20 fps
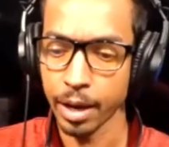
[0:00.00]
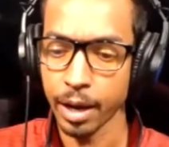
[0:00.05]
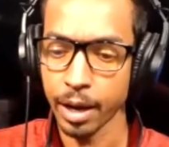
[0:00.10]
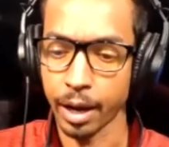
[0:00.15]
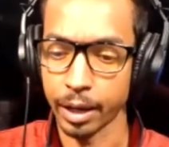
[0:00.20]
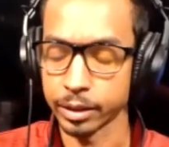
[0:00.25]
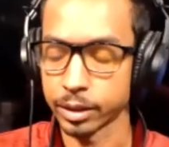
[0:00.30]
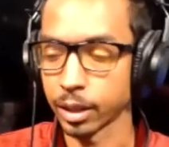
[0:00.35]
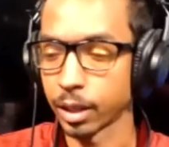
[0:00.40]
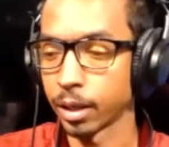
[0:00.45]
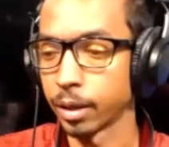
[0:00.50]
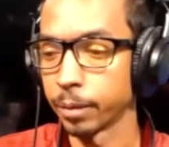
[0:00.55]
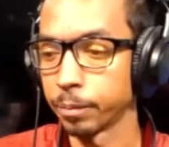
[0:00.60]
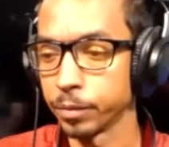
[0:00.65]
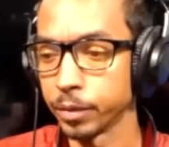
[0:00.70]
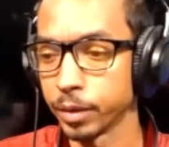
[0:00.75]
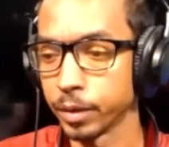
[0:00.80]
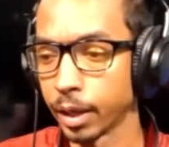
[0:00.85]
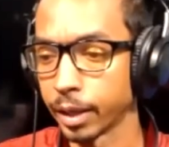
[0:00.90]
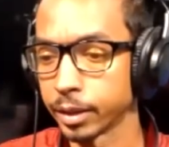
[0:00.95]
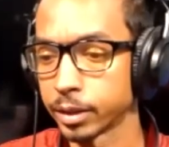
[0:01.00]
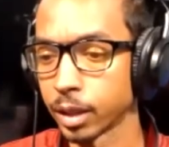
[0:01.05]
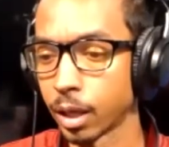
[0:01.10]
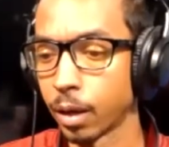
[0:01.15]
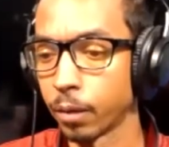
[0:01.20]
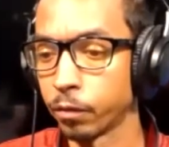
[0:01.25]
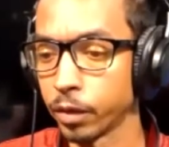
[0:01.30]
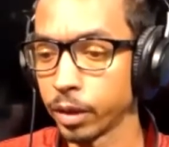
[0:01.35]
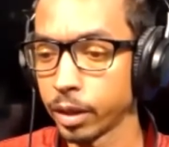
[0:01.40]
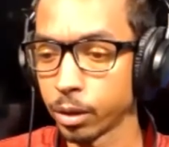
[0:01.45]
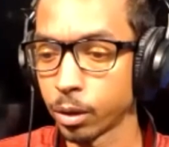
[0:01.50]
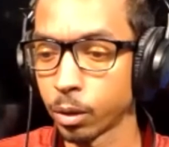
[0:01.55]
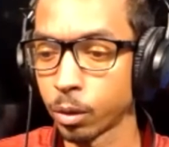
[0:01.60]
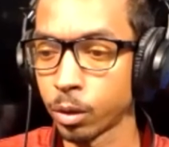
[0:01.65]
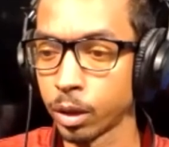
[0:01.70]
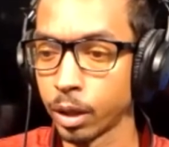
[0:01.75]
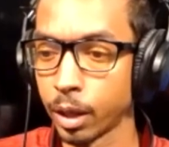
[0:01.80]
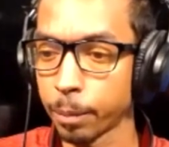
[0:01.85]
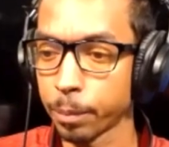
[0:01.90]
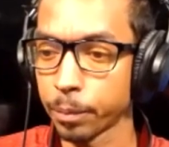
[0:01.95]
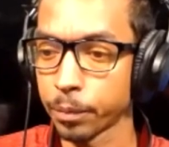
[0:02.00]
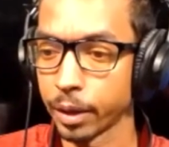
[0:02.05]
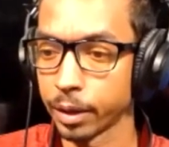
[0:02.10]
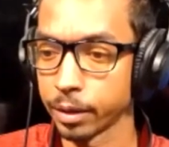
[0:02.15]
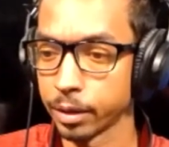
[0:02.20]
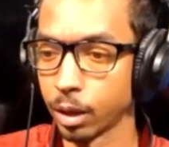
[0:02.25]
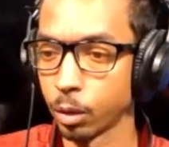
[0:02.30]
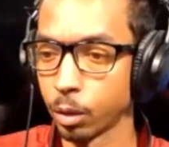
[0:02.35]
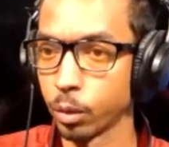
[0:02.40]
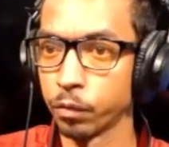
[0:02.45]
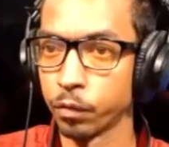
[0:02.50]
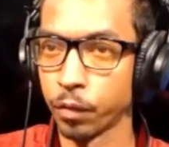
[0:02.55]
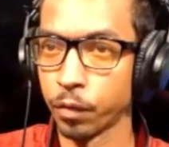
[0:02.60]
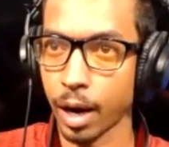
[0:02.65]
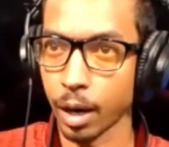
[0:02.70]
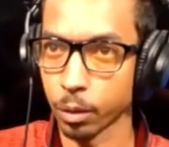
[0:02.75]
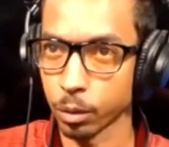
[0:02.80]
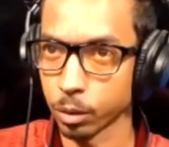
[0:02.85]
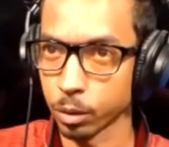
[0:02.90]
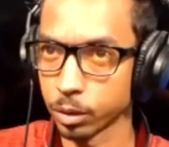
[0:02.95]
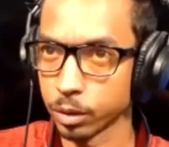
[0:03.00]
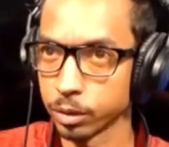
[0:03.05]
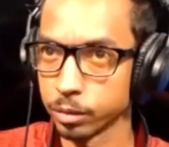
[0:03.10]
I saw a video clip that went viral,